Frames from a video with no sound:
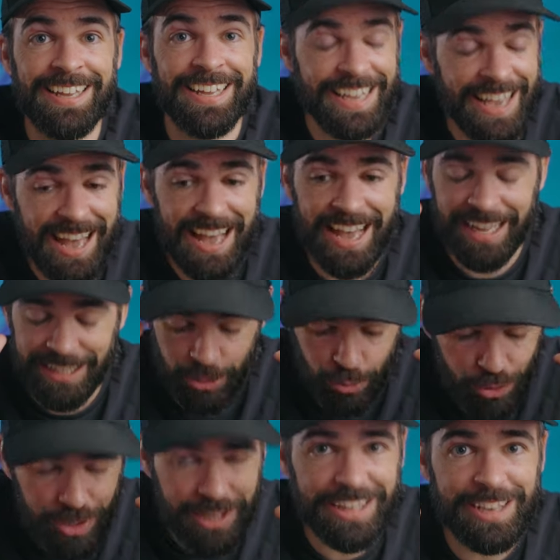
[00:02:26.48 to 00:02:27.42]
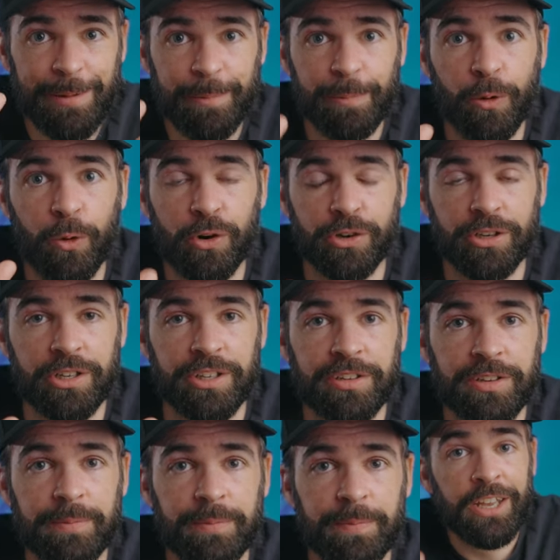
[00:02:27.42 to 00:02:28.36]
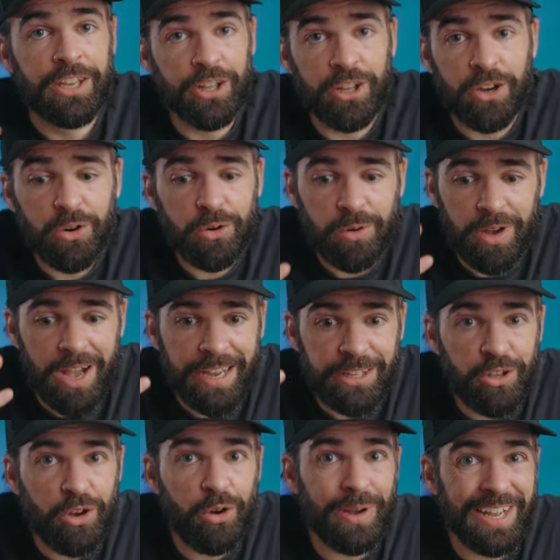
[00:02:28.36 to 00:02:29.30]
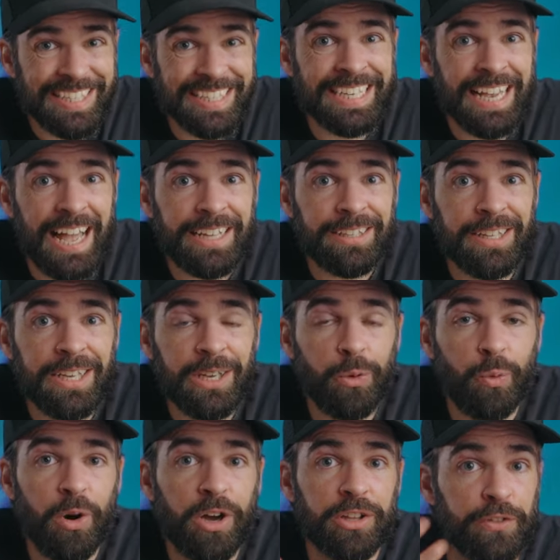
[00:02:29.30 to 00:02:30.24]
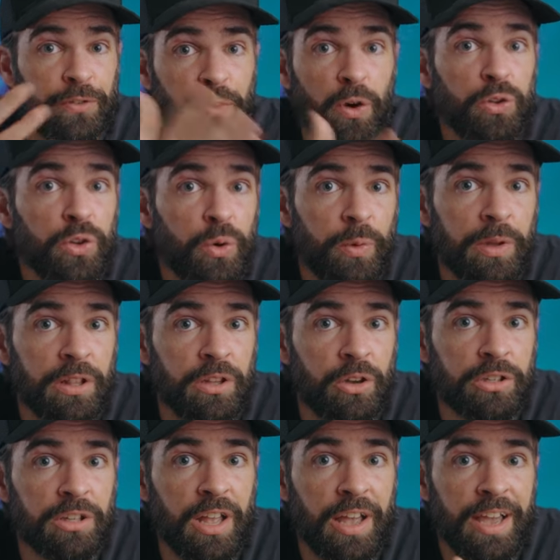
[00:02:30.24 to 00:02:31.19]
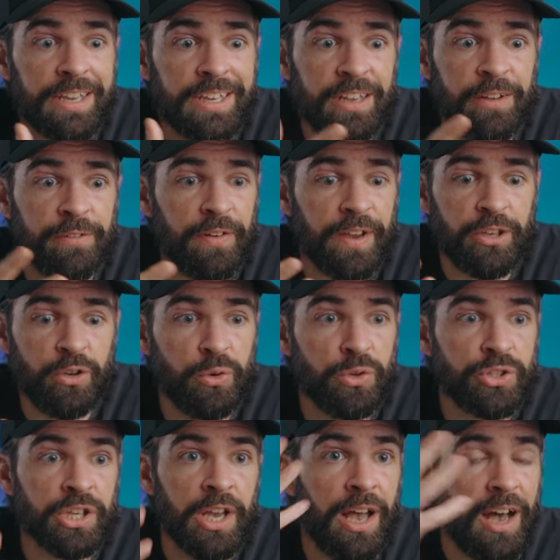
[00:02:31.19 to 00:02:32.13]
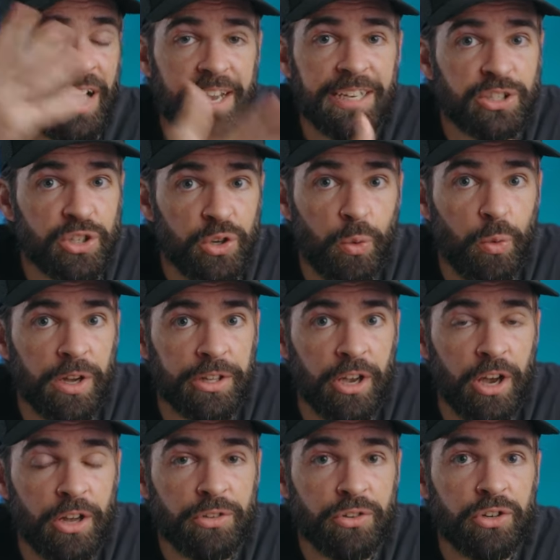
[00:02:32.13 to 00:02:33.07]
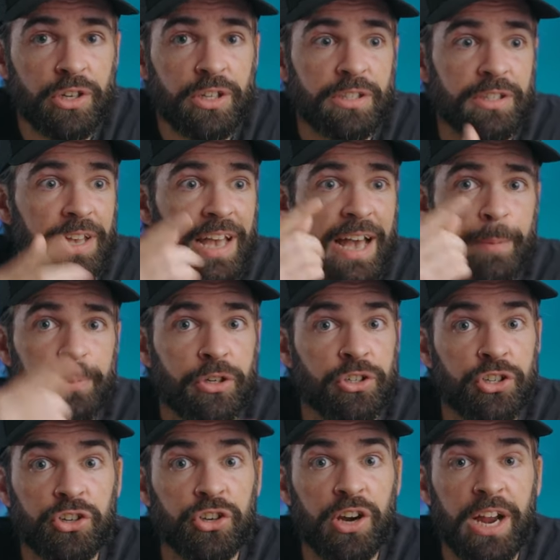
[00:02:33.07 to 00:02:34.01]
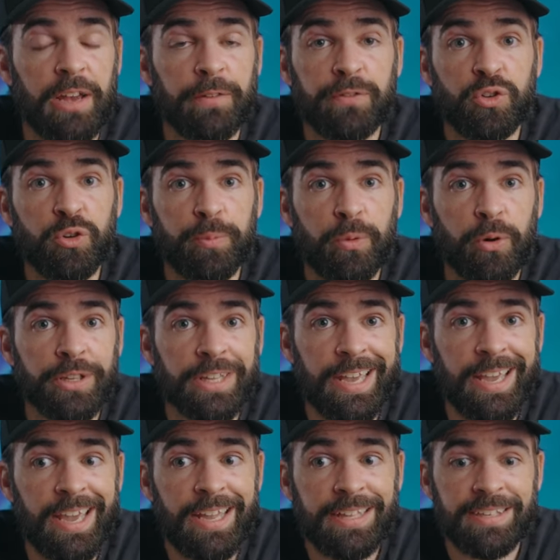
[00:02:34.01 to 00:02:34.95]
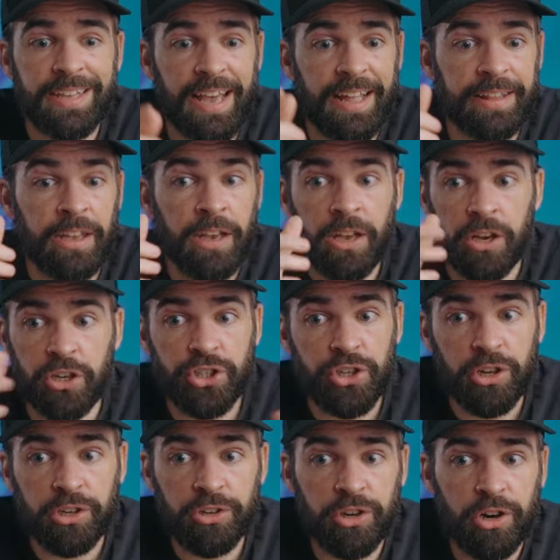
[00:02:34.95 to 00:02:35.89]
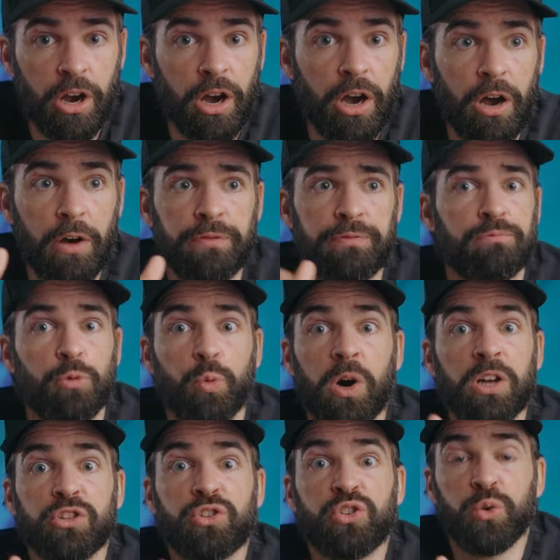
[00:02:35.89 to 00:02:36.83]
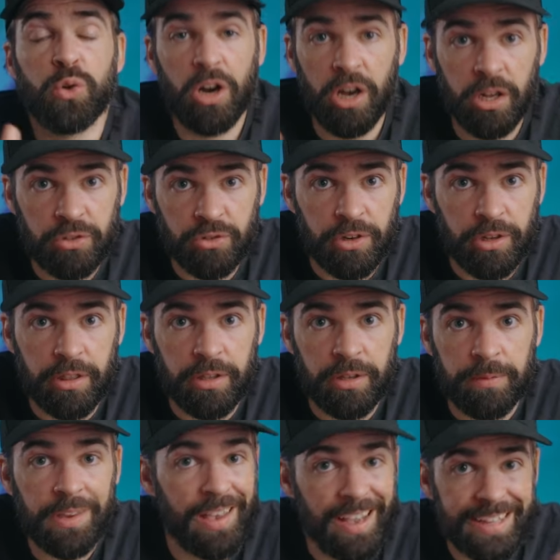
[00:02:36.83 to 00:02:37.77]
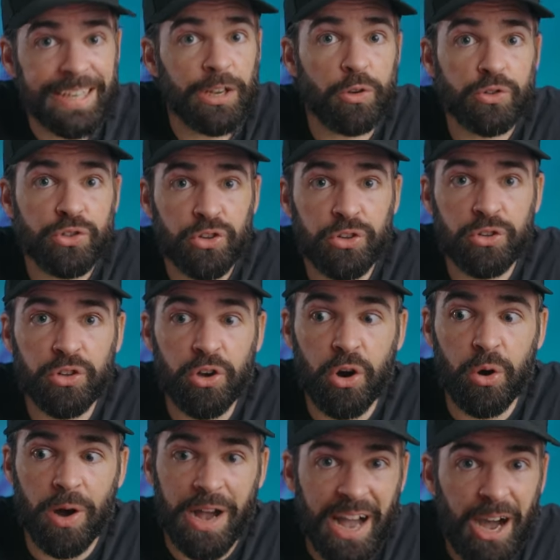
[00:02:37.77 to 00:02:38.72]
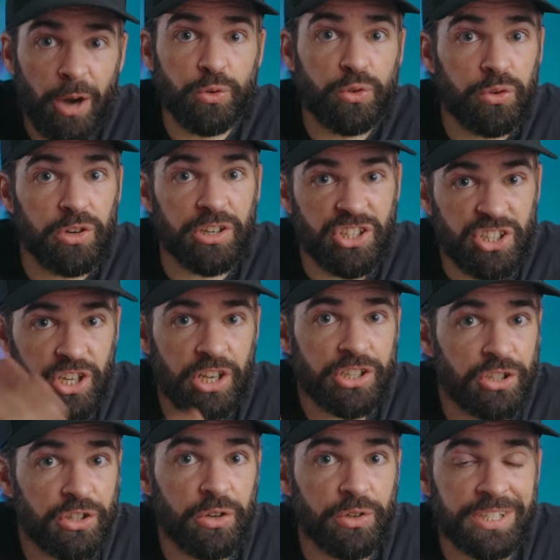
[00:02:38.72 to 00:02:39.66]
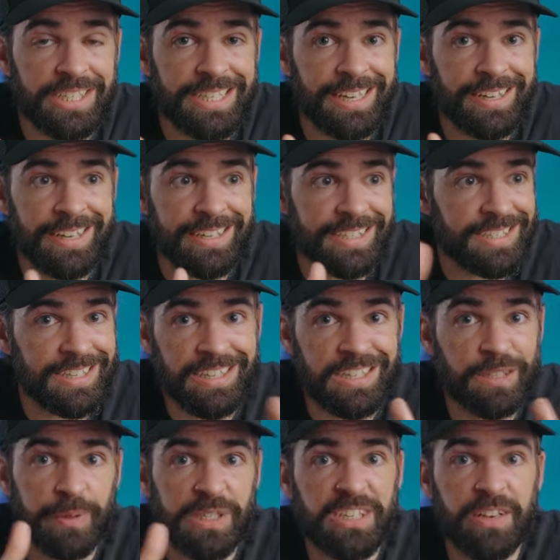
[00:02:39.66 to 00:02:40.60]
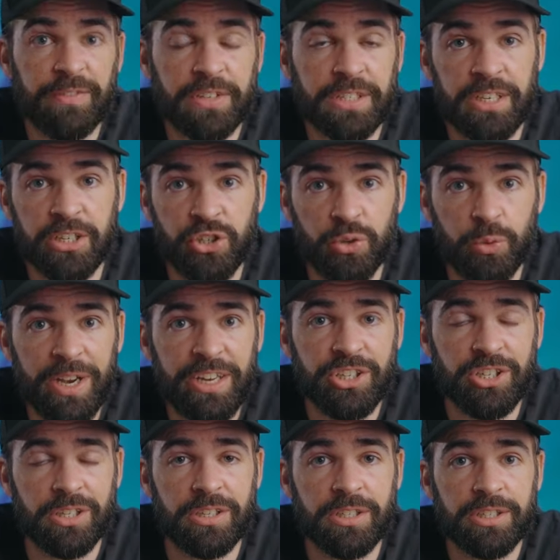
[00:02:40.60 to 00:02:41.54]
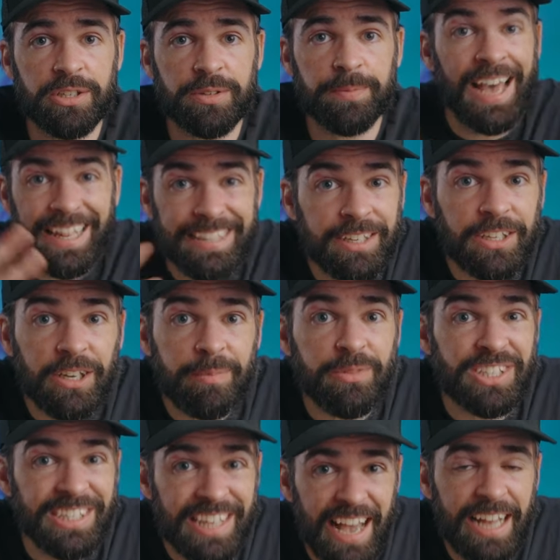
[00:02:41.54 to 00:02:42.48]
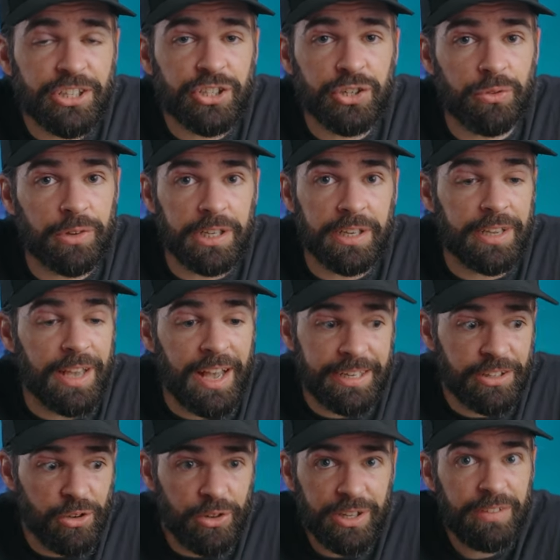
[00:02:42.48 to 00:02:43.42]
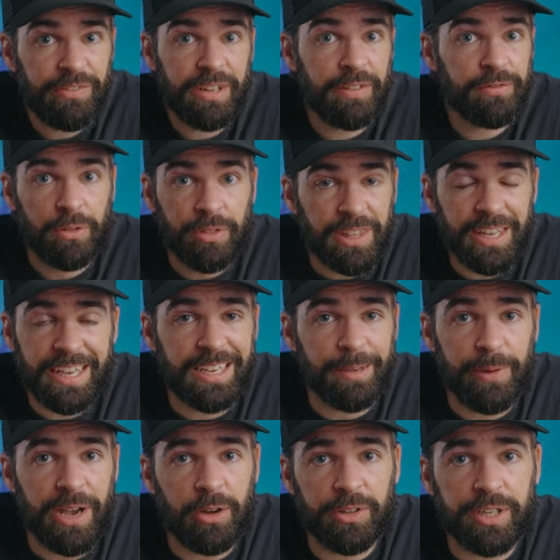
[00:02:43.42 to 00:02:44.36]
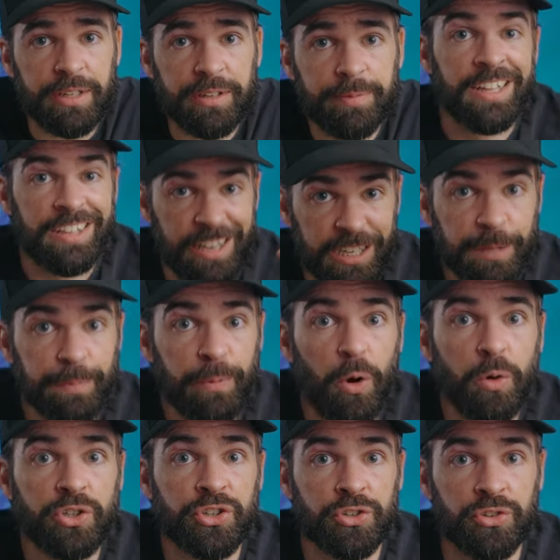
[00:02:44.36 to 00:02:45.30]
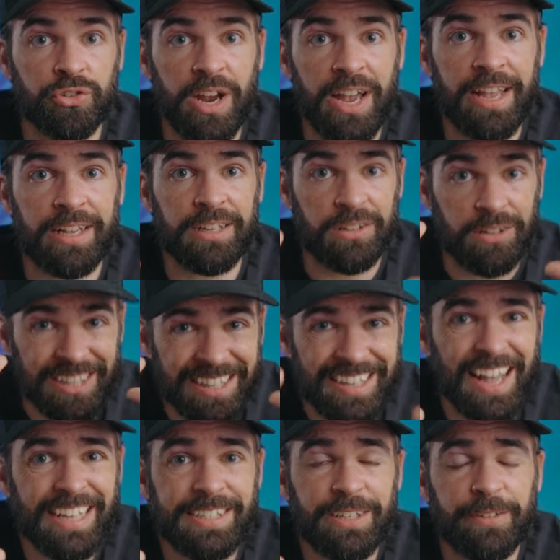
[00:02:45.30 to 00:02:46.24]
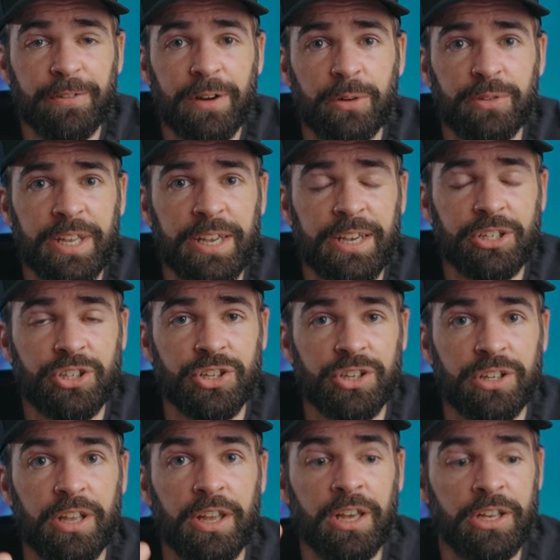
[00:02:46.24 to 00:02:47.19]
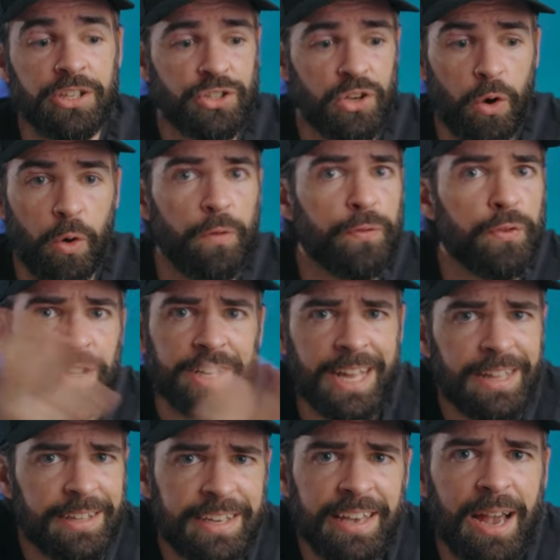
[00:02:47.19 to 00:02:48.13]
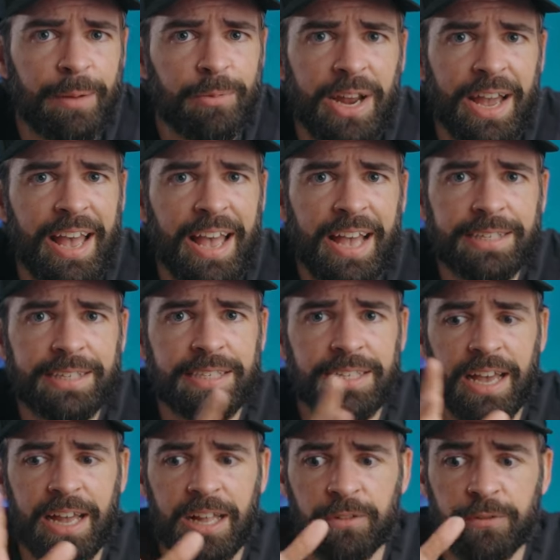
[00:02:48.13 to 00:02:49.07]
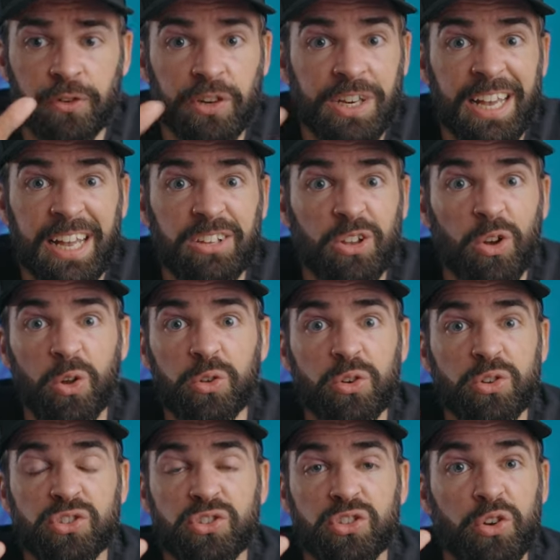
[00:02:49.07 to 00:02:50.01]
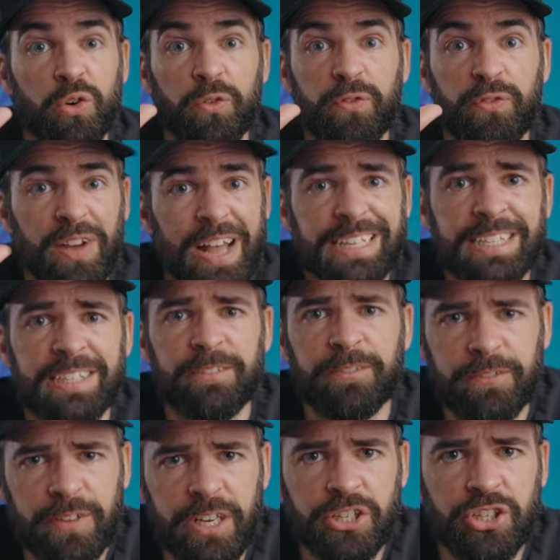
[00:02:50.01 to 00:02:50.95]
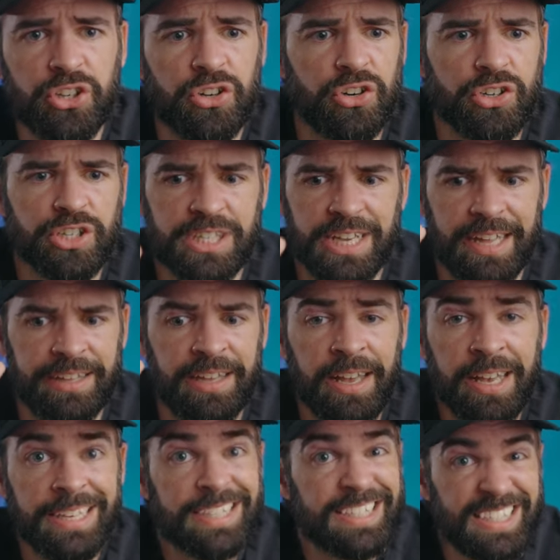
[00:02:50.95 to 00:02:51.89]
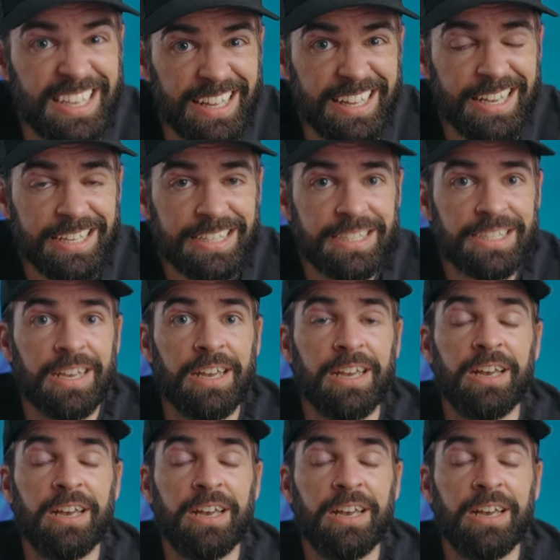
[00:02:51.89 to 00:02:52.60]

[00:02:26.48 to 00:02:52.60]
Yeah, it's really important. You know, I know exactly what a photo will look like if I use I S O one hundred, aperture f two point eight, and a shutter of one two hundred. And I also know how to adjust those settings in specific situations. And it comes naturally, I don't even have to think about it. The exposure triangle, that's the foundation. So forget camera hacks and forget all those new fancy features and settings.